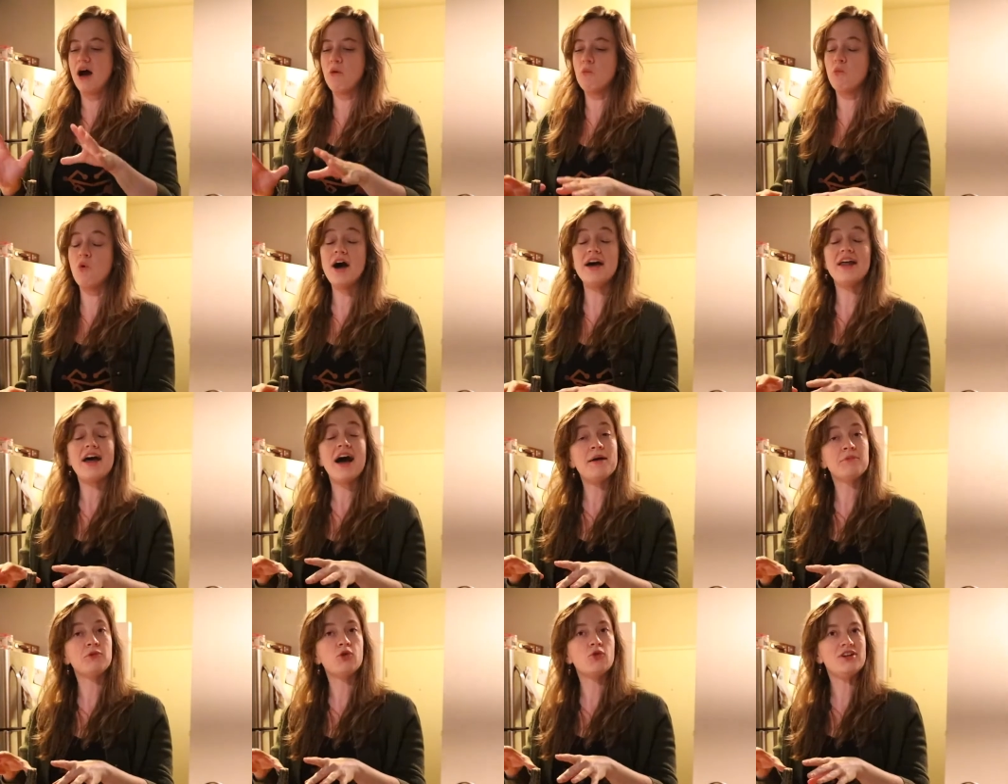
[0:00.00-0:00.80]
what
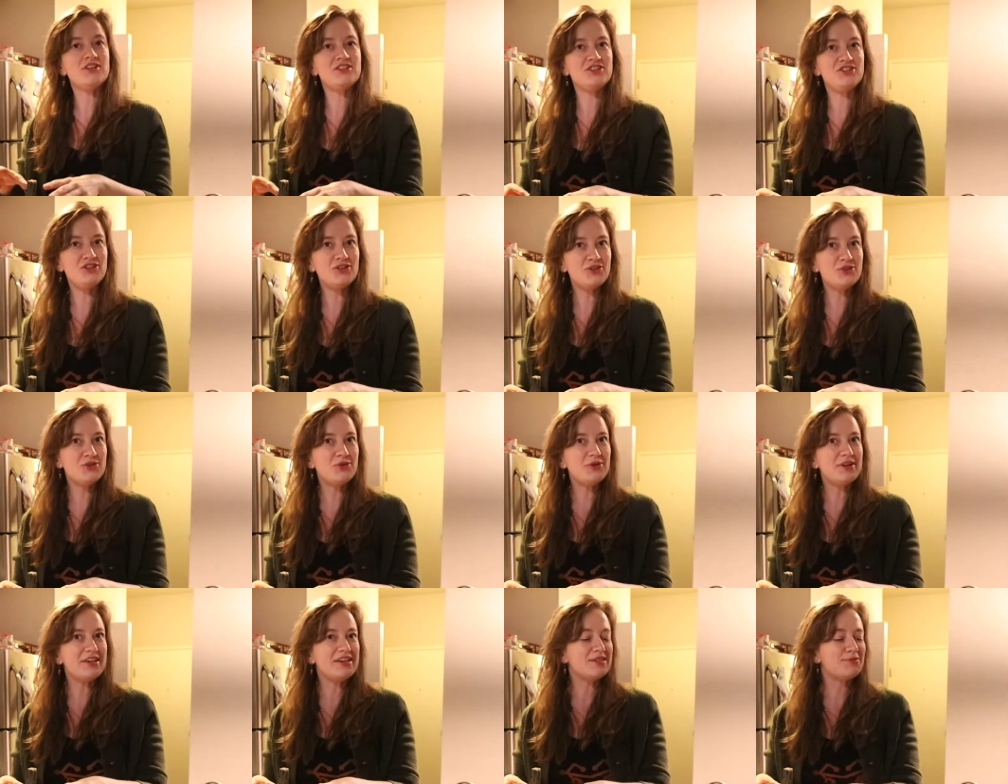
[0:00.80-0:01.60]
I'm going to
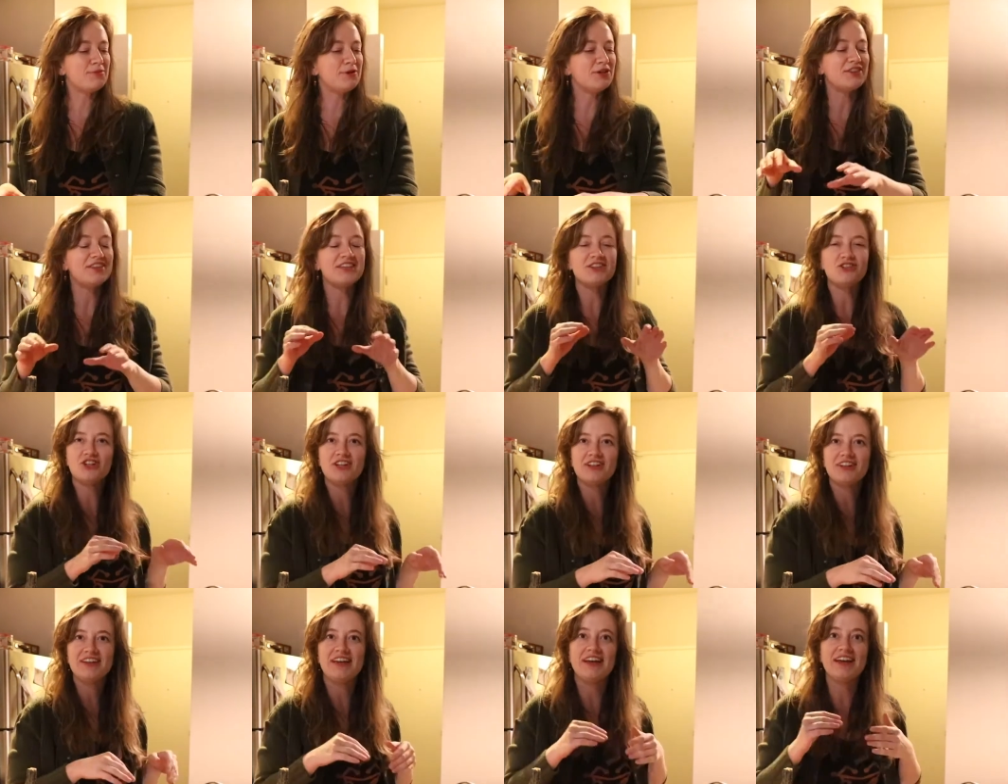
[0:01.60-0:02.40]
do is put the
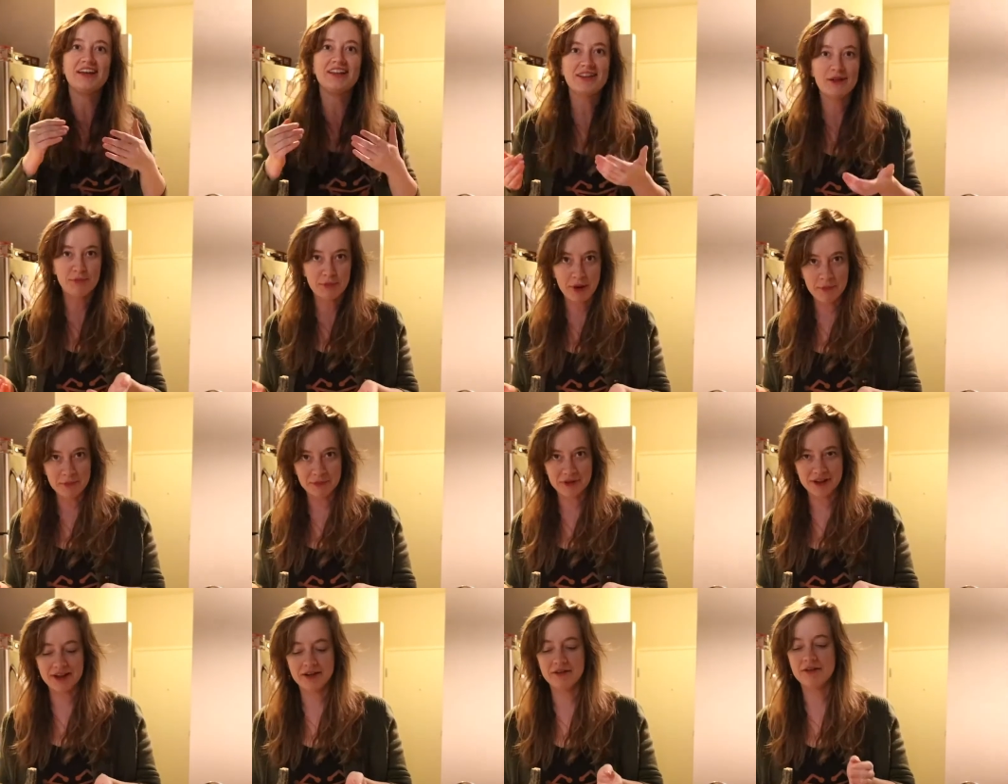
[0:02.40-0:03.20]
chili in the
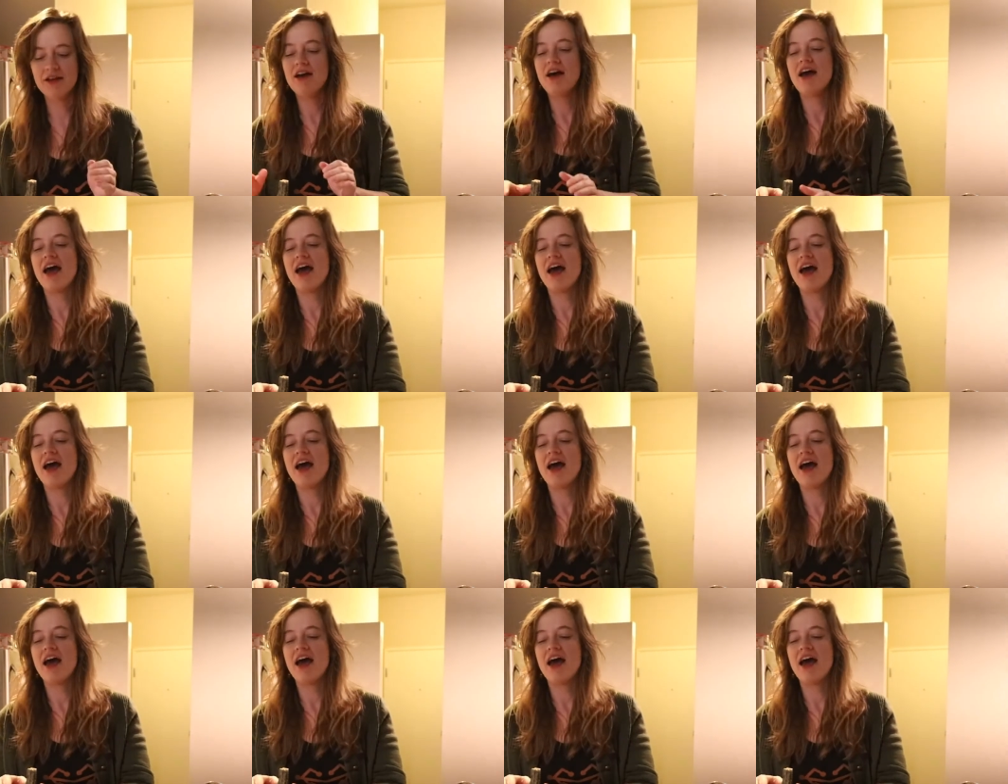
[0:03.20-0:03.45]
pumpkin.